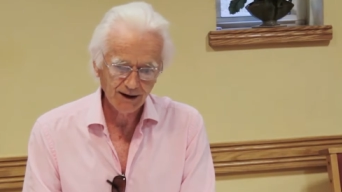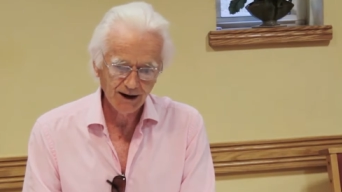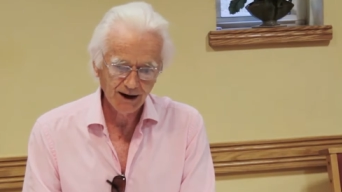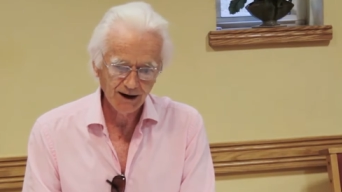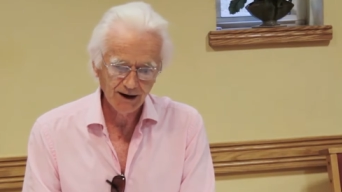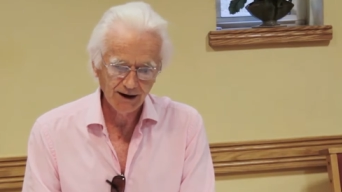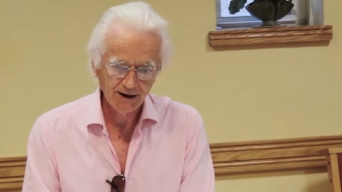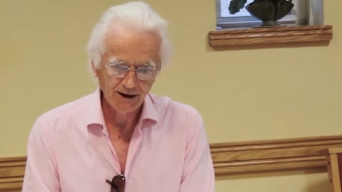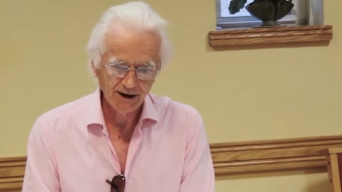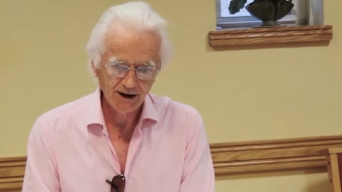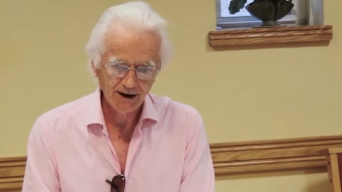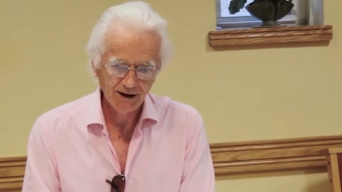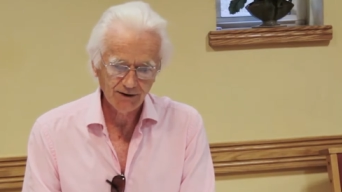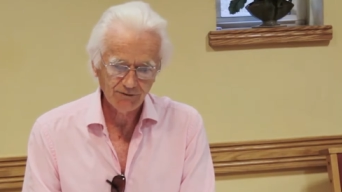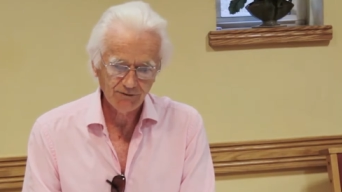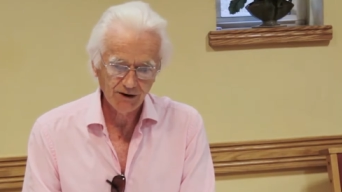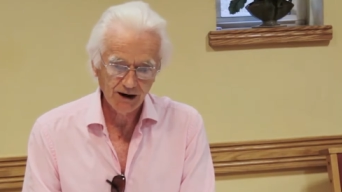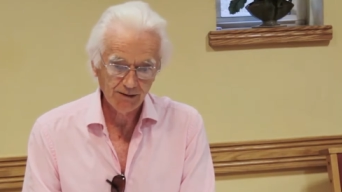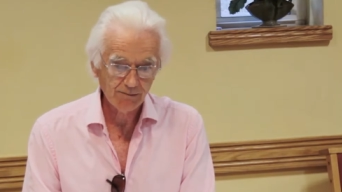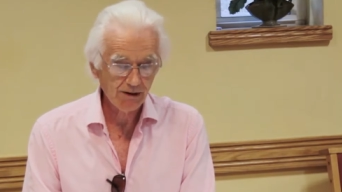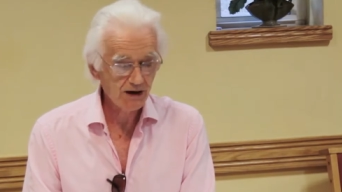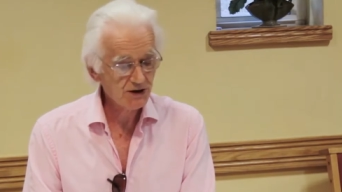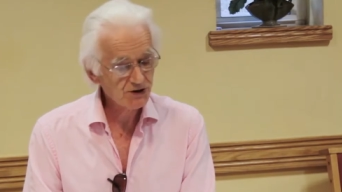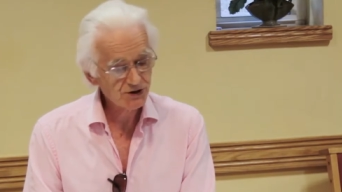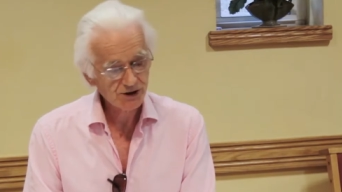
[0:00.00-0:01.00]
I
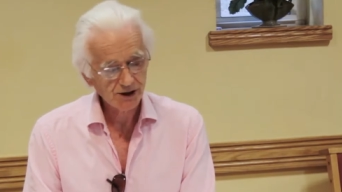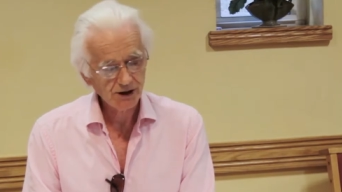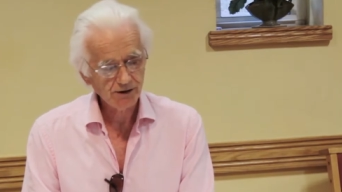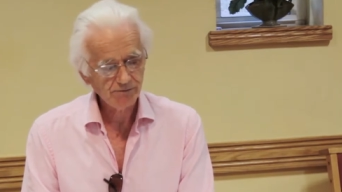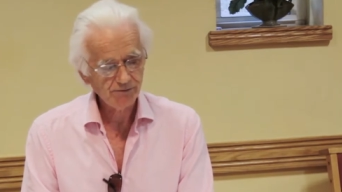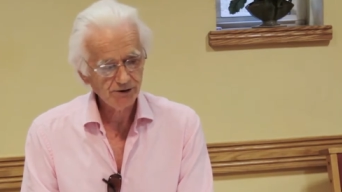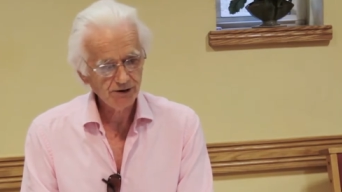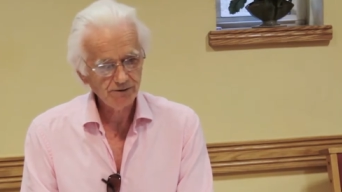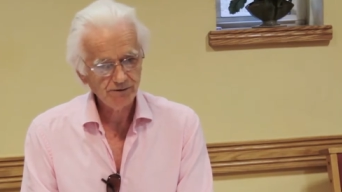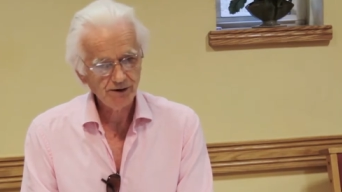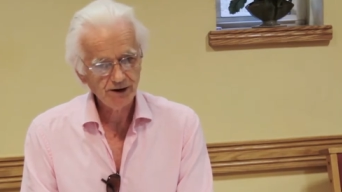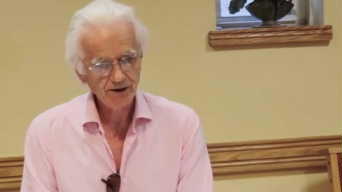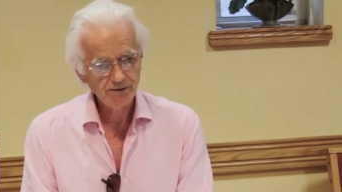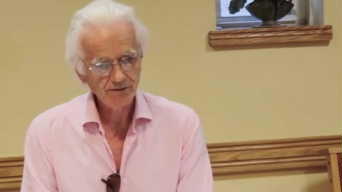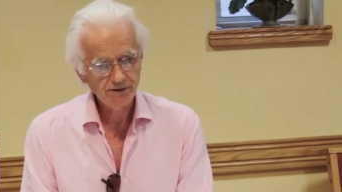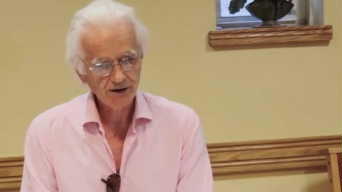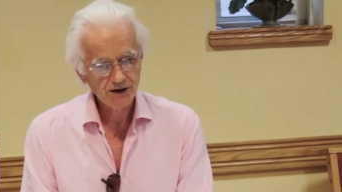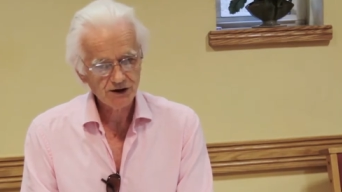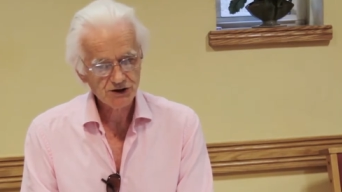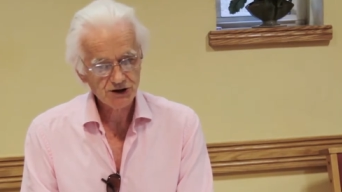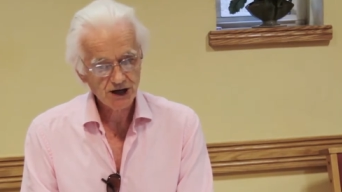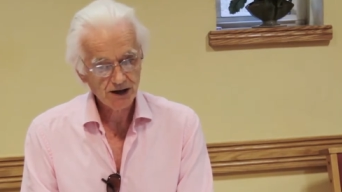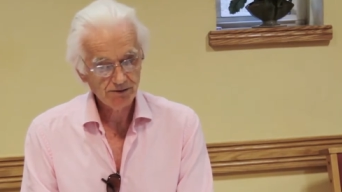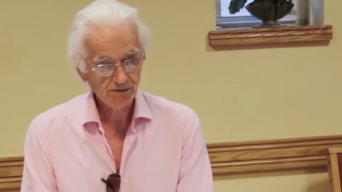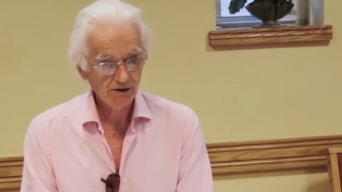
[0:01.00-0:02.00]
found myself at the very
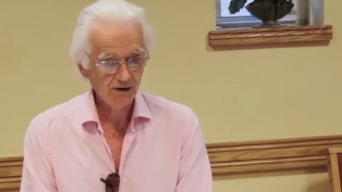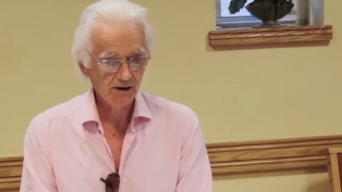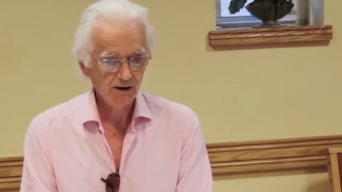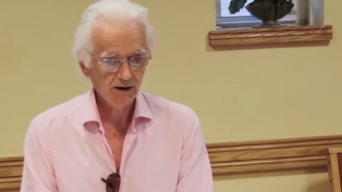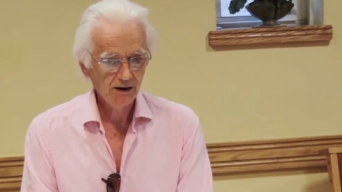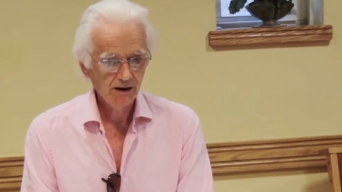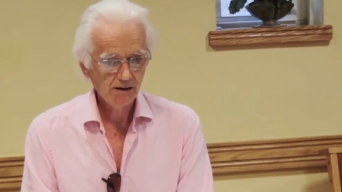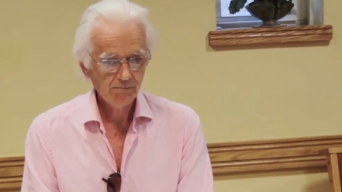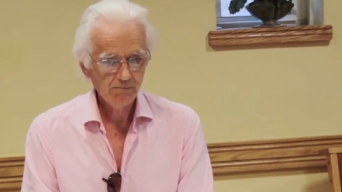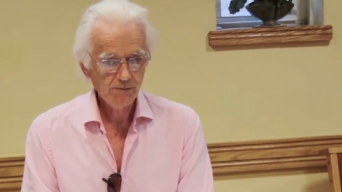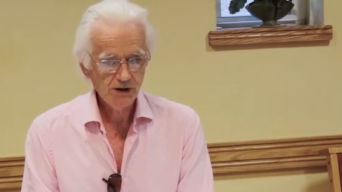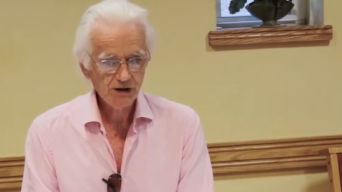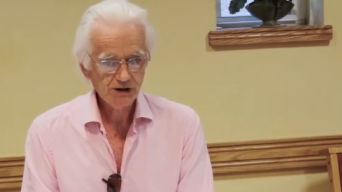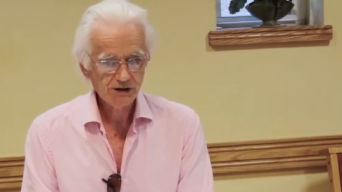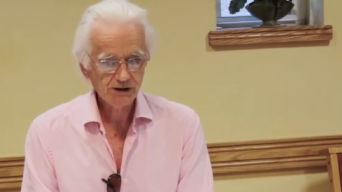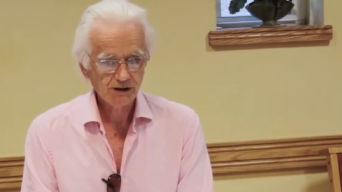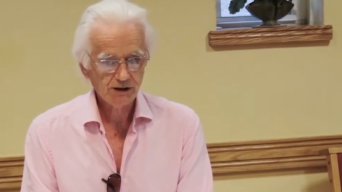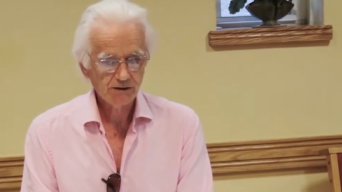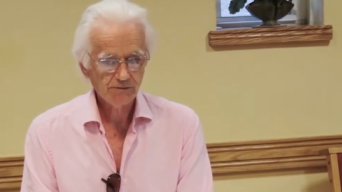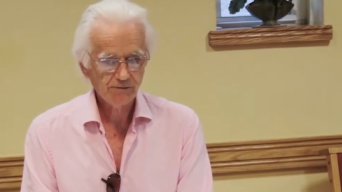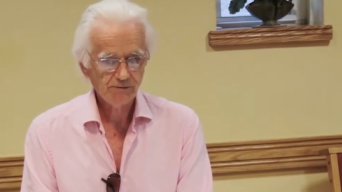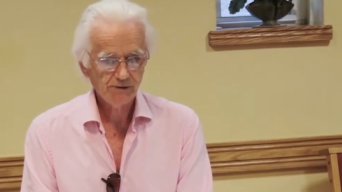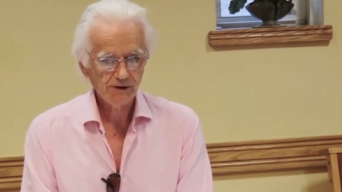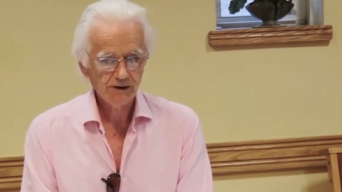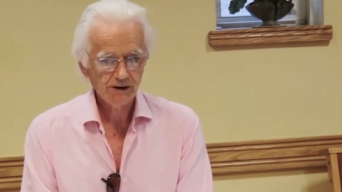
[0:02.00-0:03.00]
first ever
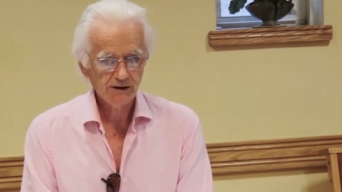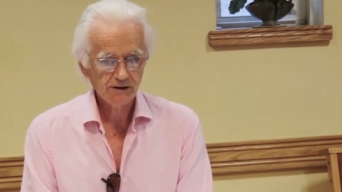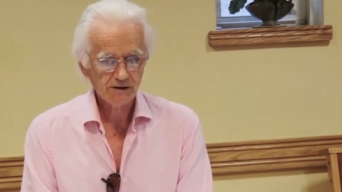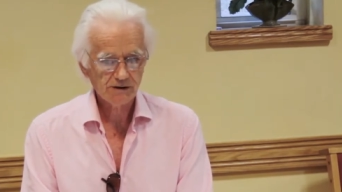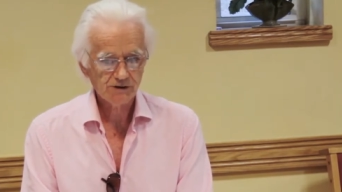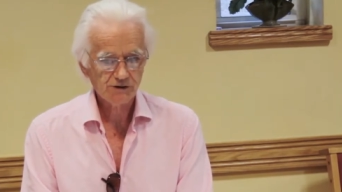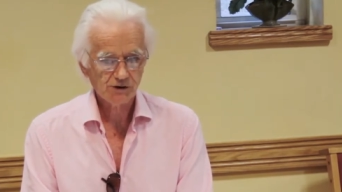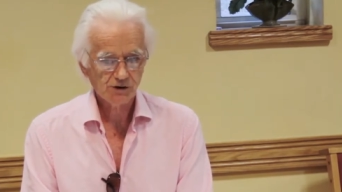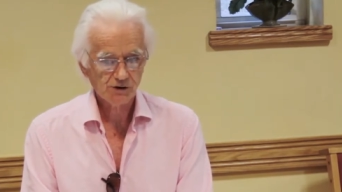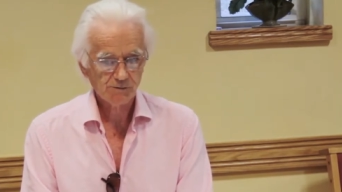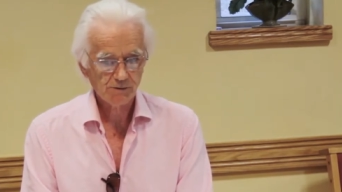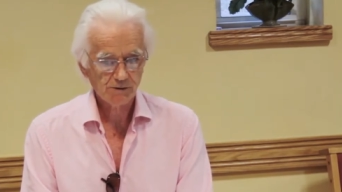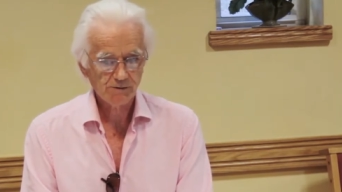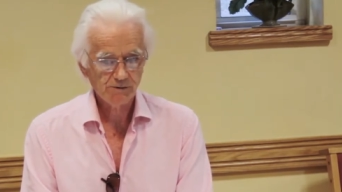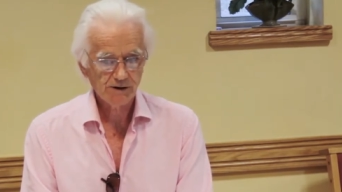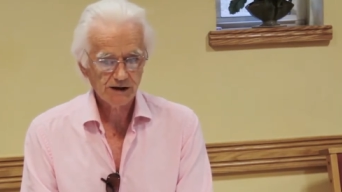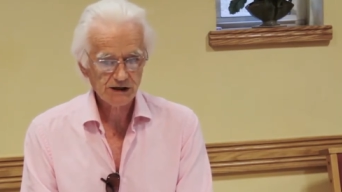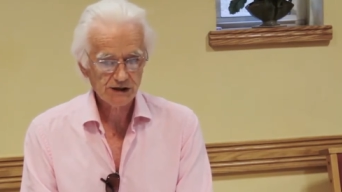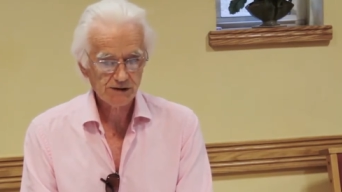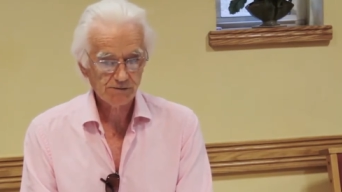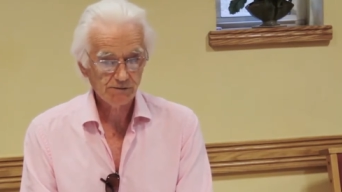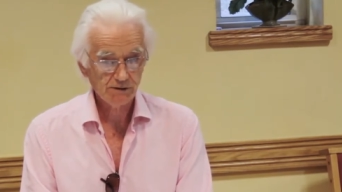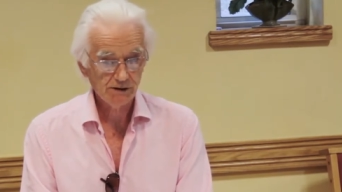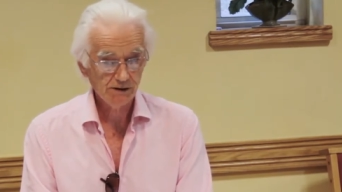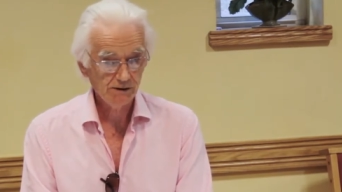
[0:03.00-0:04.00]
meeting of the Salisbury
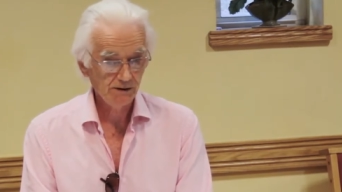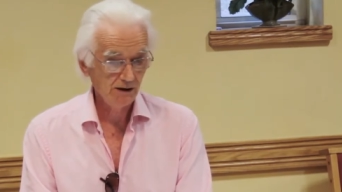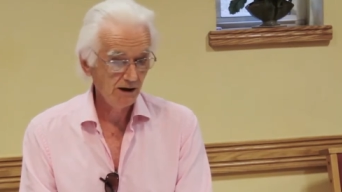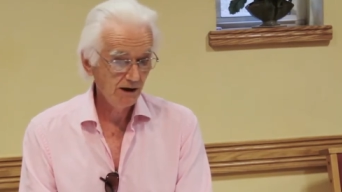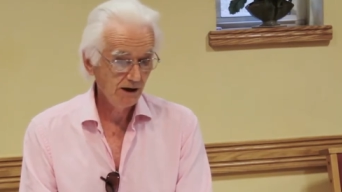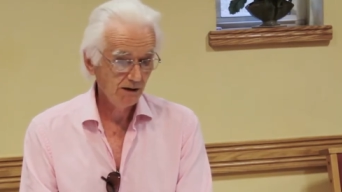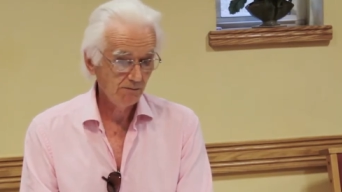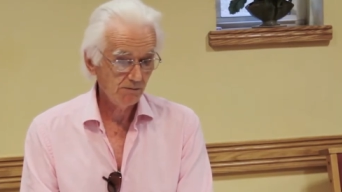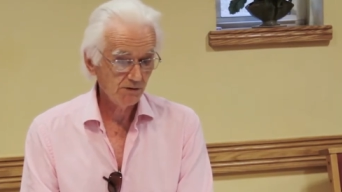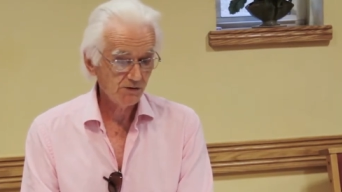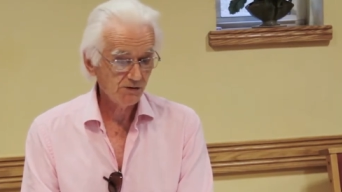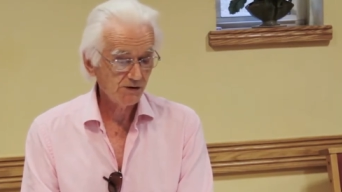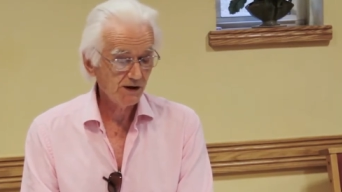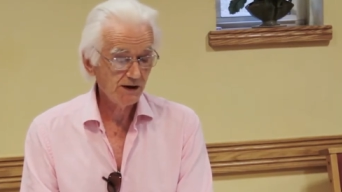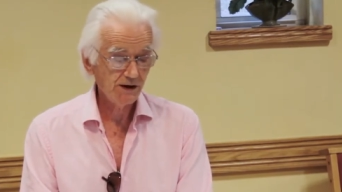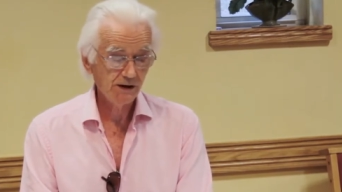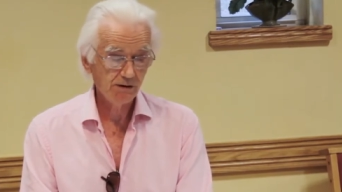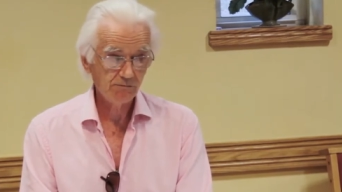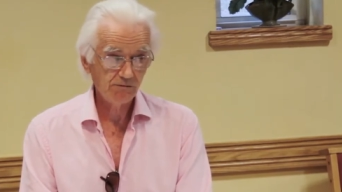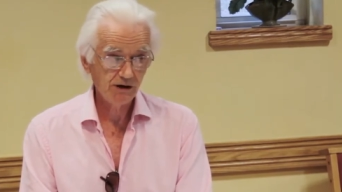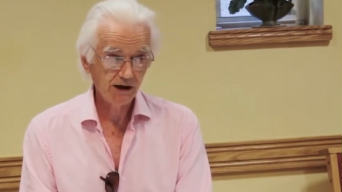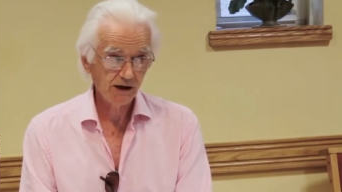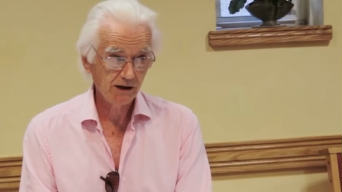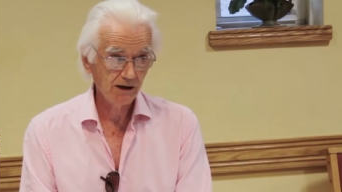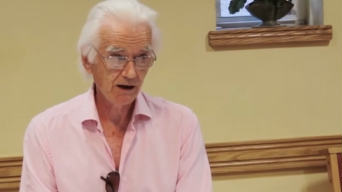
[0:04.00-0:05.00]
Festival, which was then
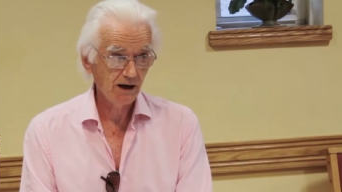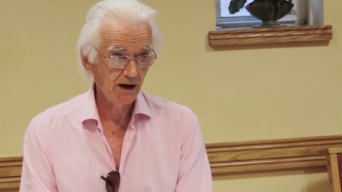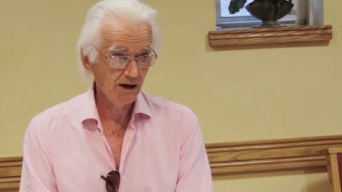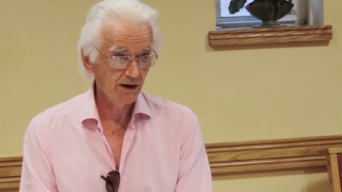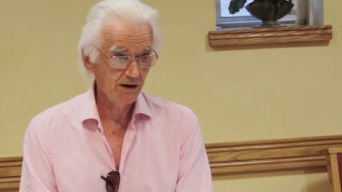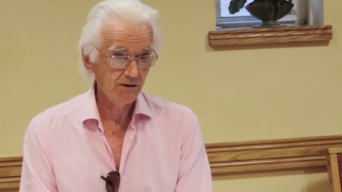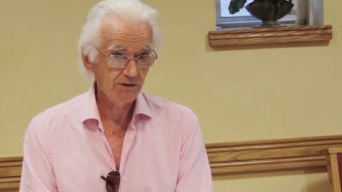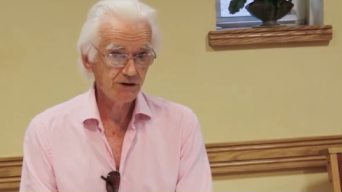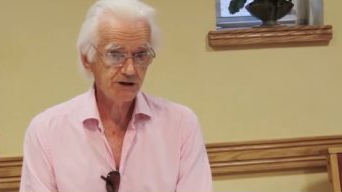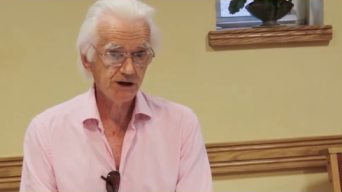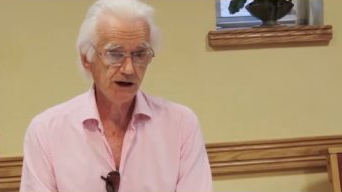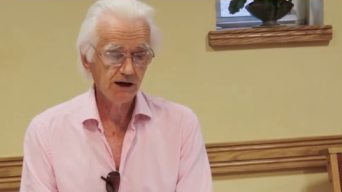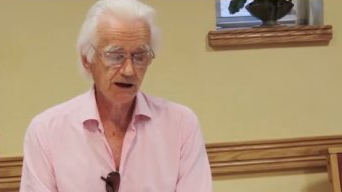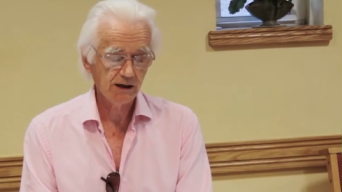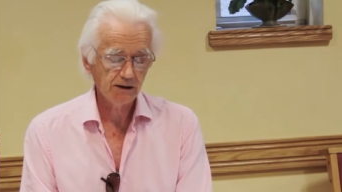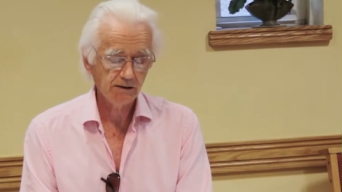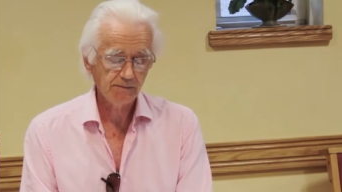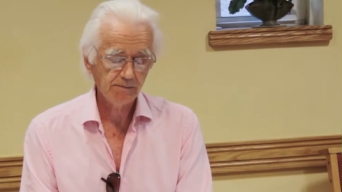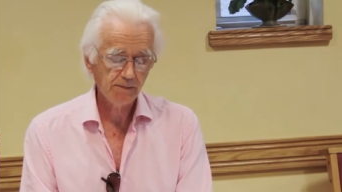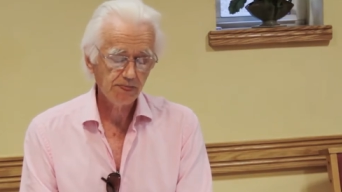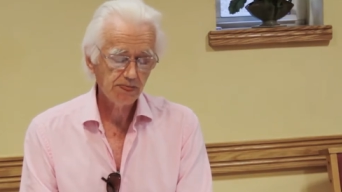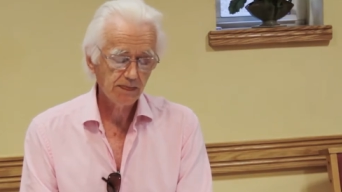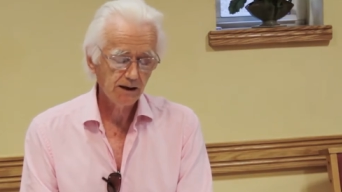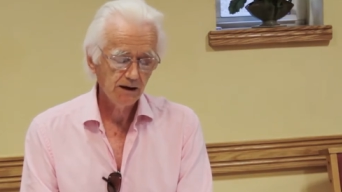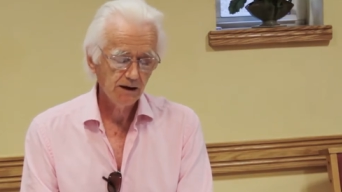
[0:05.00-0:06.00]
in the Red Lion
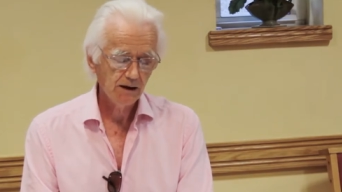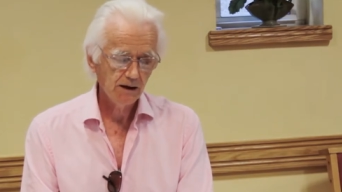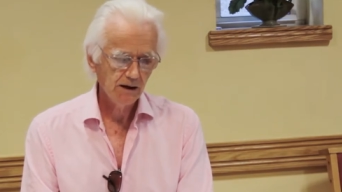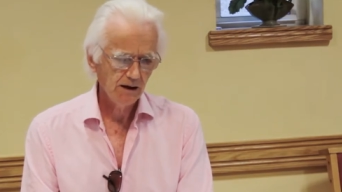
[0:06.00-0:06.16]
Hotel,